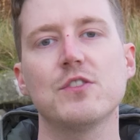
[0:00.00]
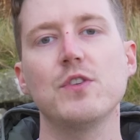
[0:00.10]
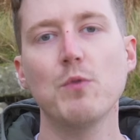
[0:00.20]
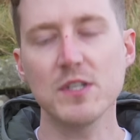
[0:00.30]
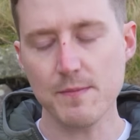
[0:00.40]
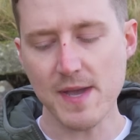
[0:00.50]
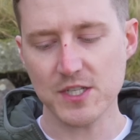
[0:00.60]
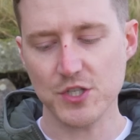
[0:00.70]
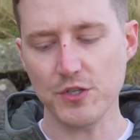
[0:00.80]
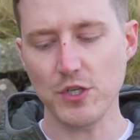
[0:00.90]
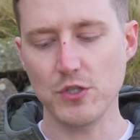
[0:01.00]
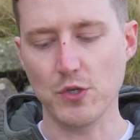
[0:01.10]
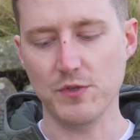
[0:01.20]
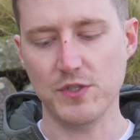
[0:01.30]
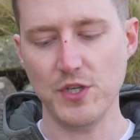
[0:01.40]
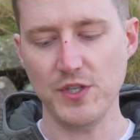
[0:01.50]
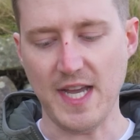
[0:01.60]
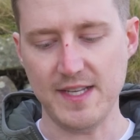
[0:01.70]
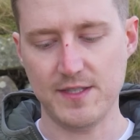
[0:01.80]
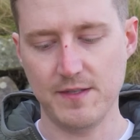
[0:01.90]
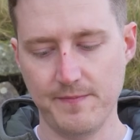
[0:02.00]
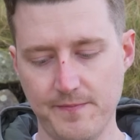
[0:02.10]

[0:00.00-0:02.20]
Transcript: So you want to make sure you don't do this.